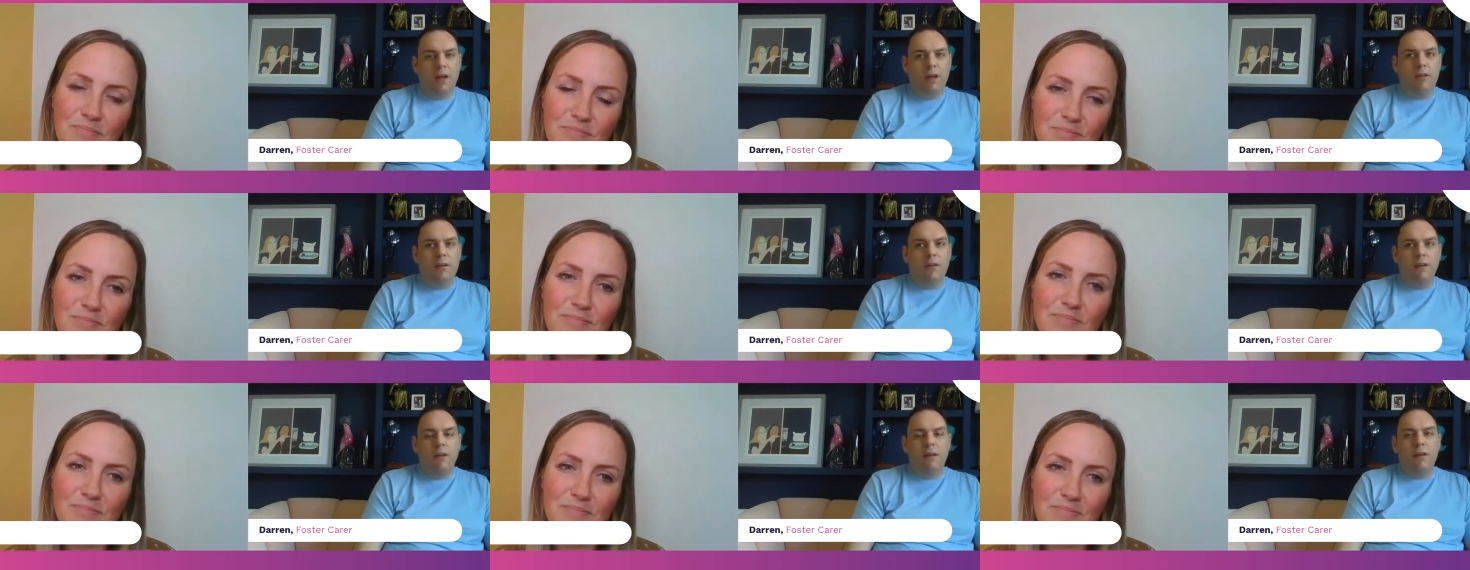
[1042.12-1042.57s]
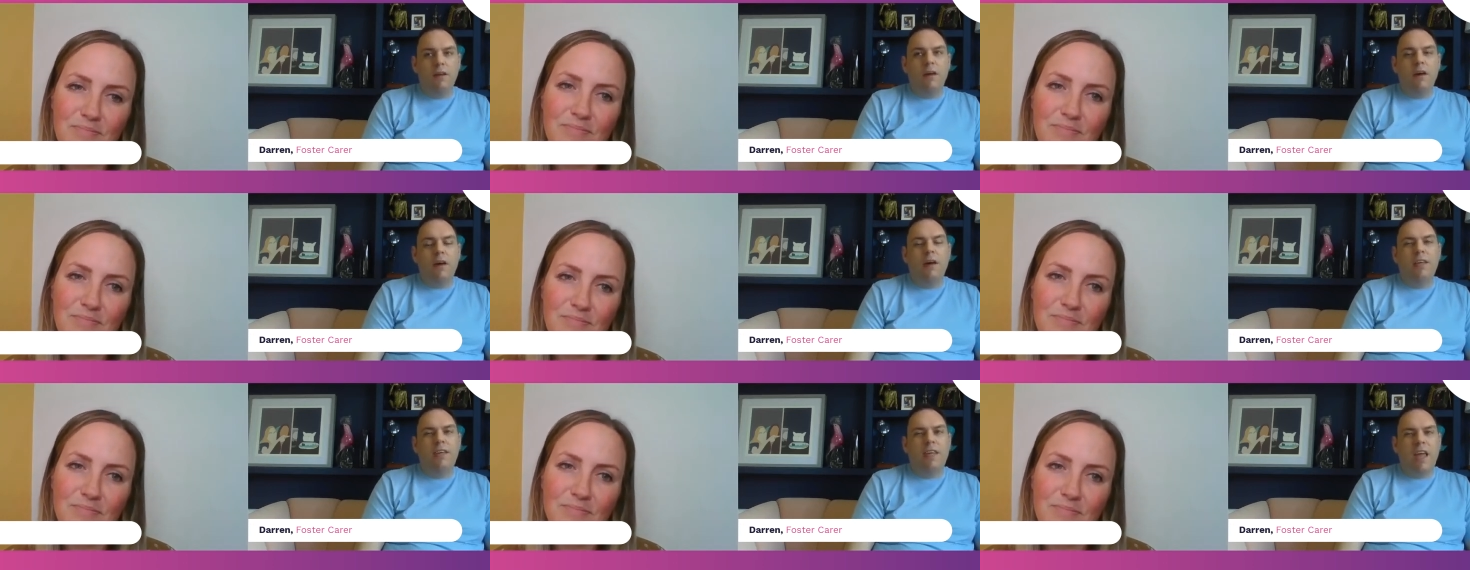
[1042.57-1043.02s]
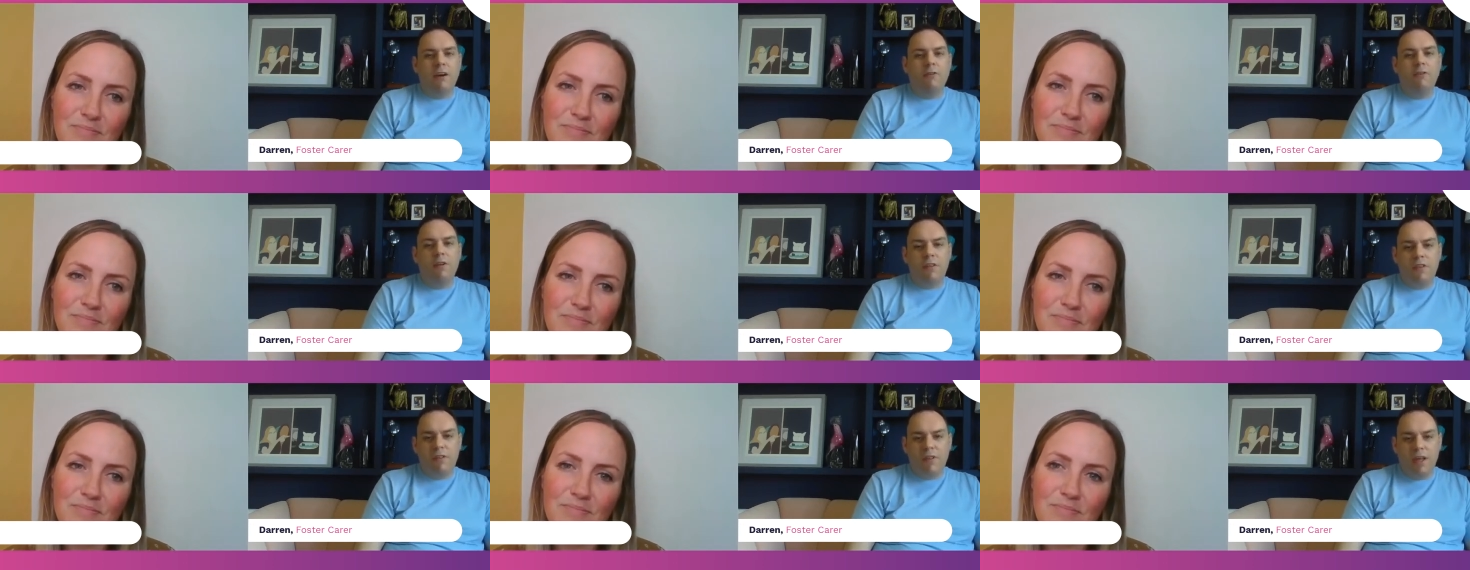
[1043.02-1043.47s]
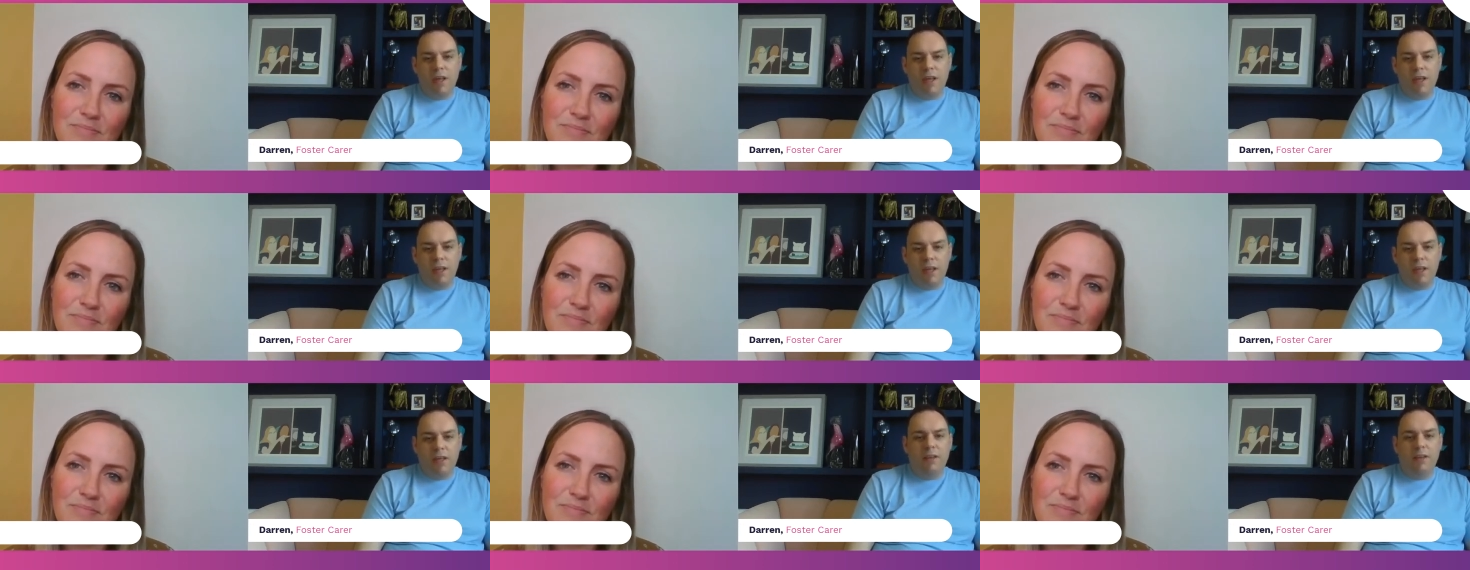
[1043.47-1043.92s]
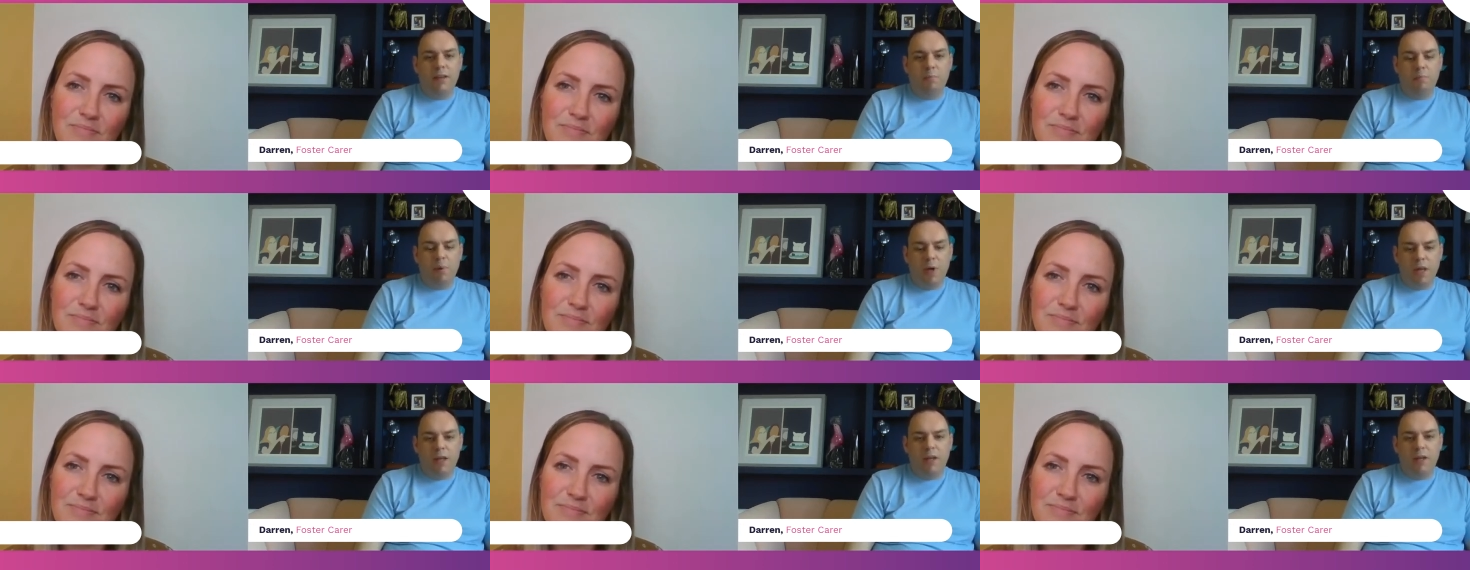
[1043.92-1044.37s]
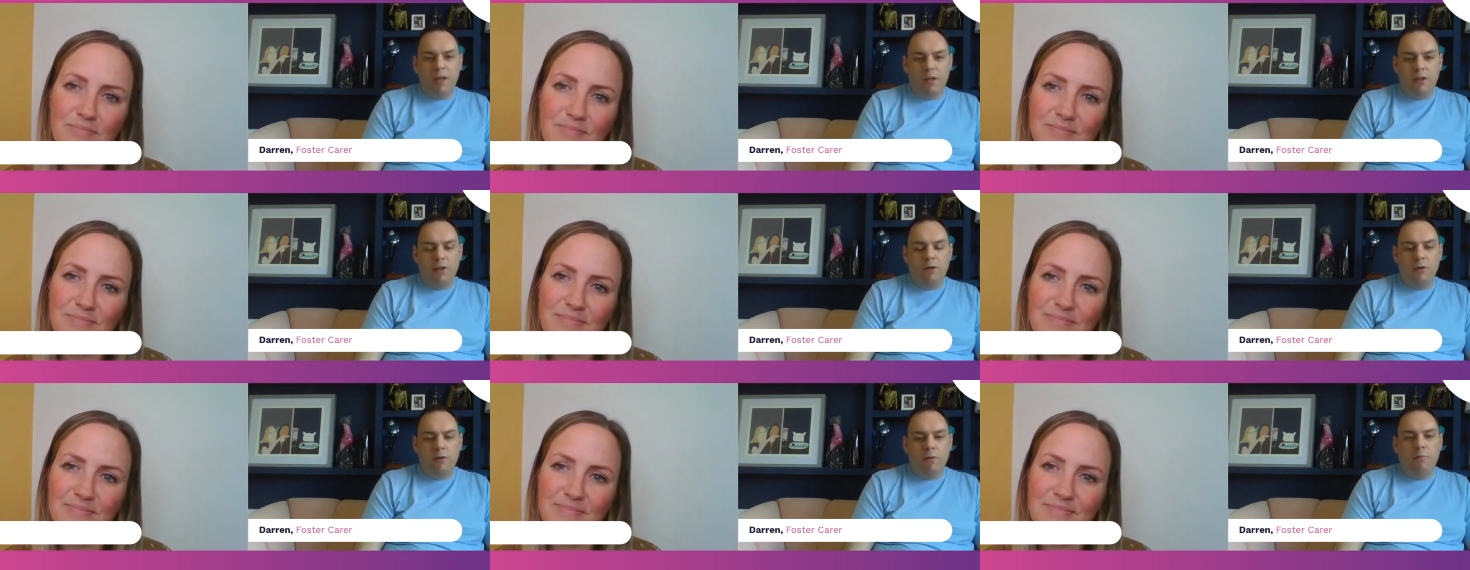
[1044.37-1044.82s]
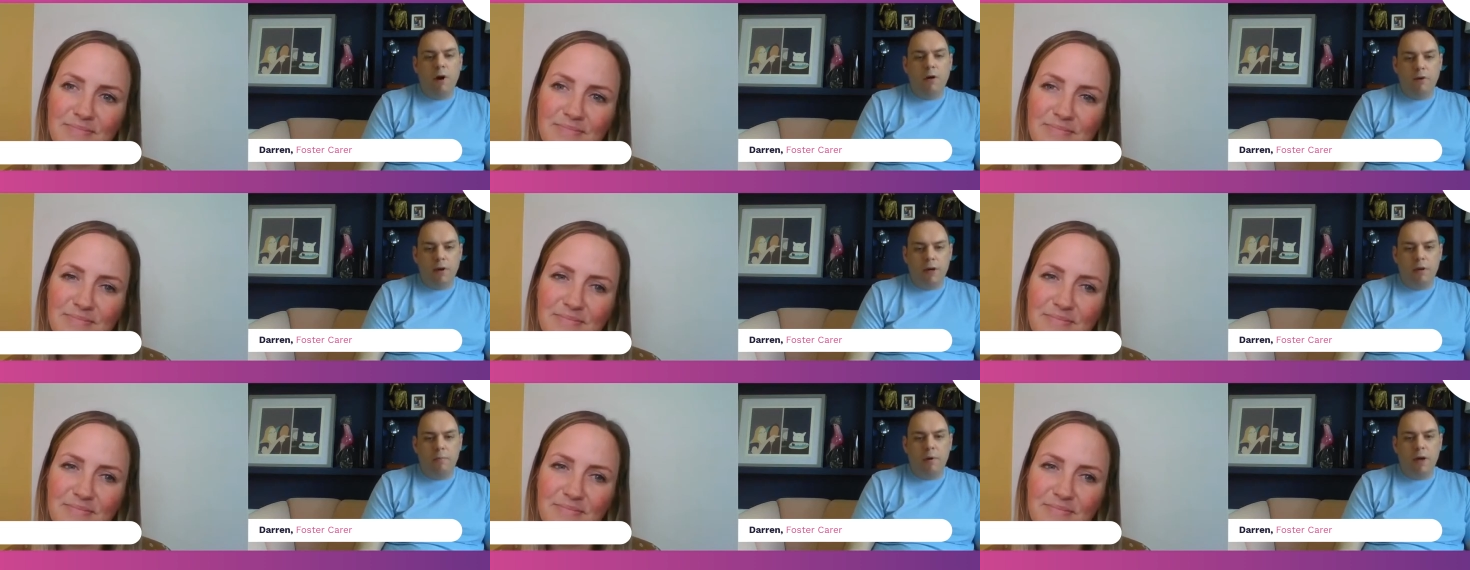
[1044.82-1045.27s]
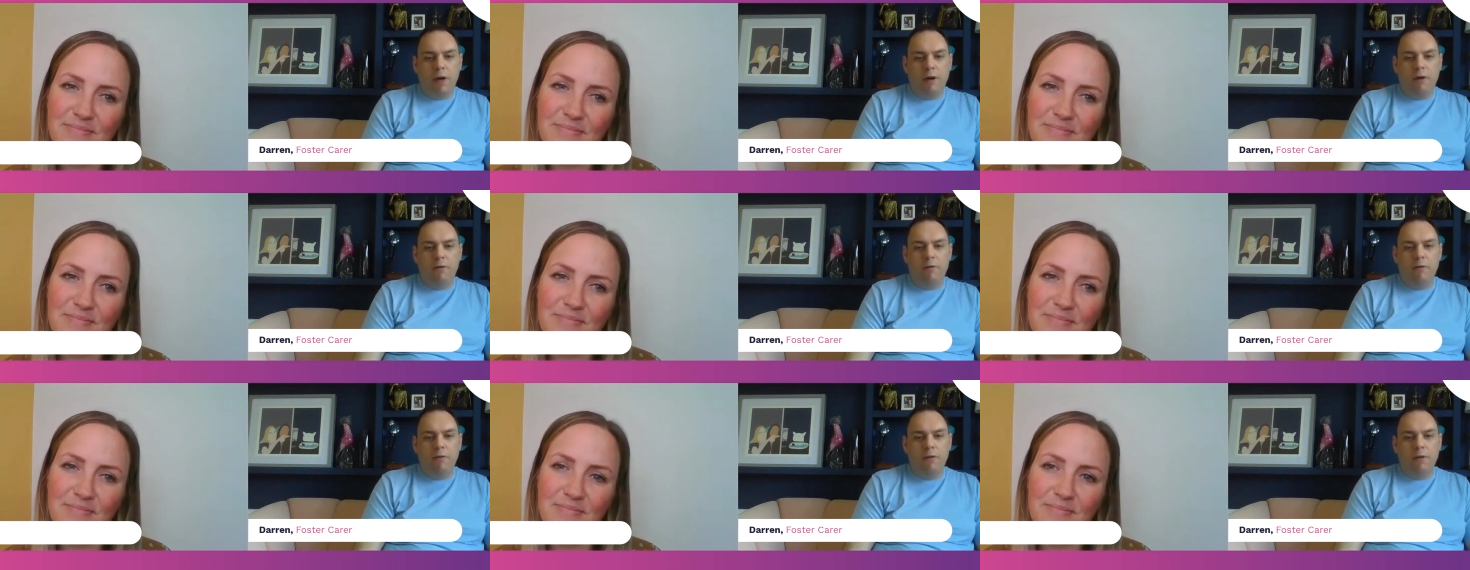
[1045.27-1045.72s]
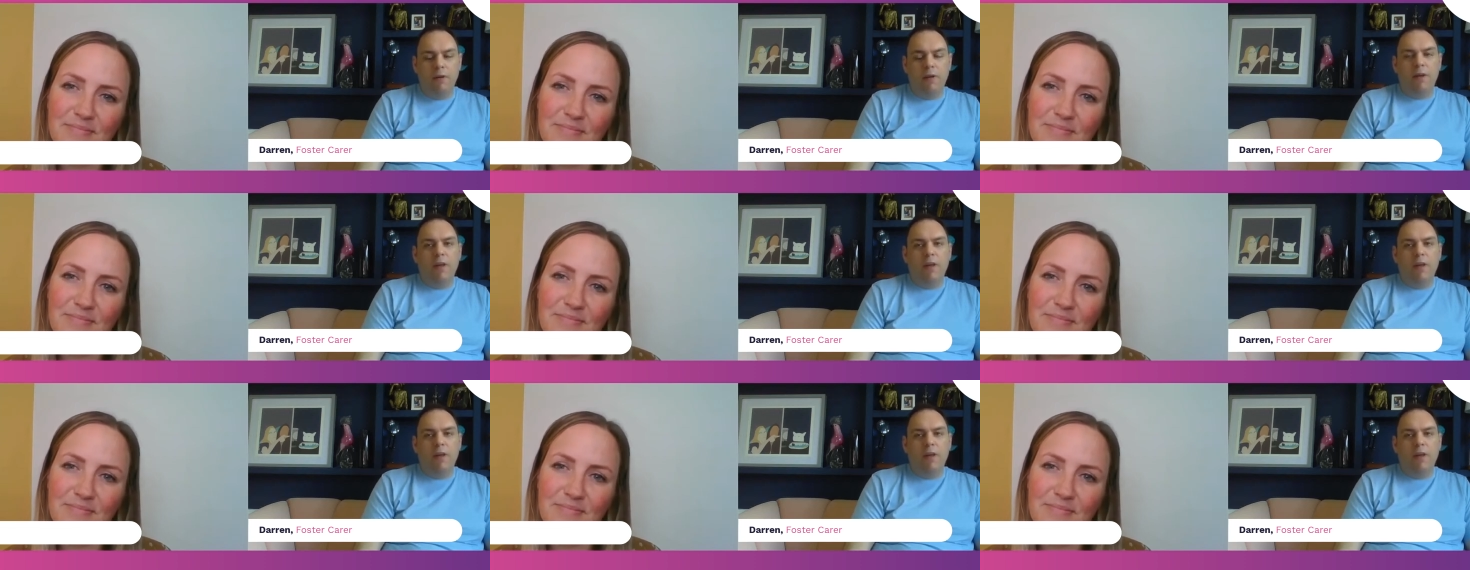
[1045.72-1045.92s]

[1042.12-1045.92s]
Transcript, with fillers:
Speaker 1: And I guarantee the bit that you're worried about